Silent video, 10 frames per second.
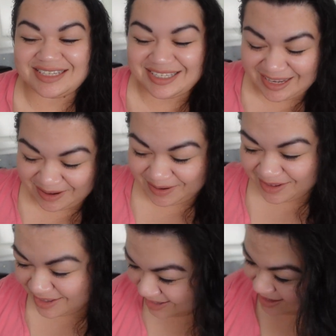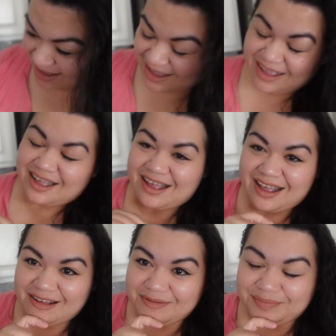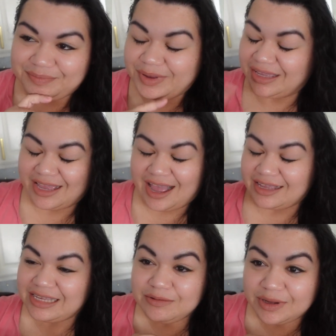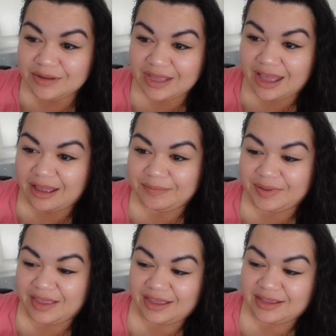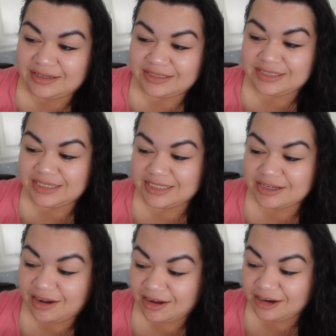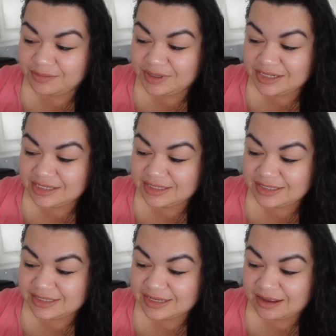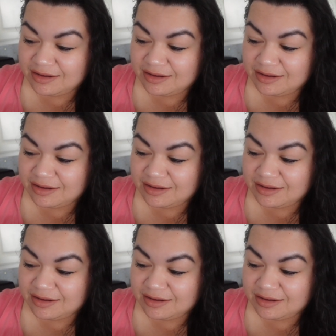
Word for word: so um, but yeah, he woke up and it's hard because